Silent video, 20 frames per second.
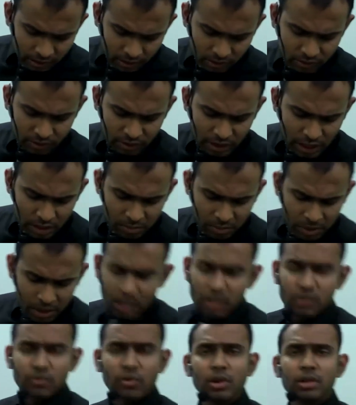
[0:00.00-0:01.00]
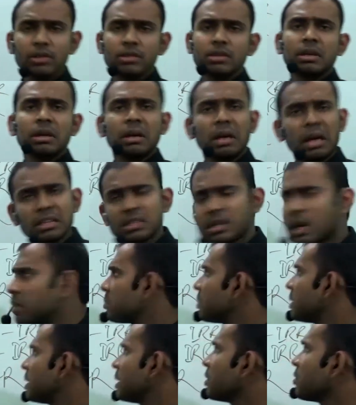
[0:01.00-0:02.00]
this statement is false.
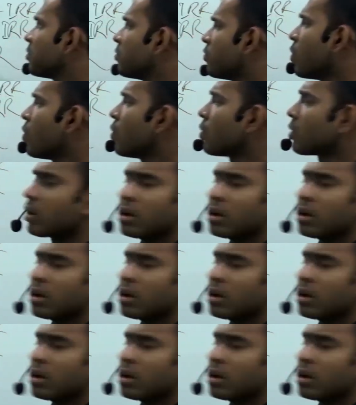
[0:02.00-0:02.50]
Example, 4,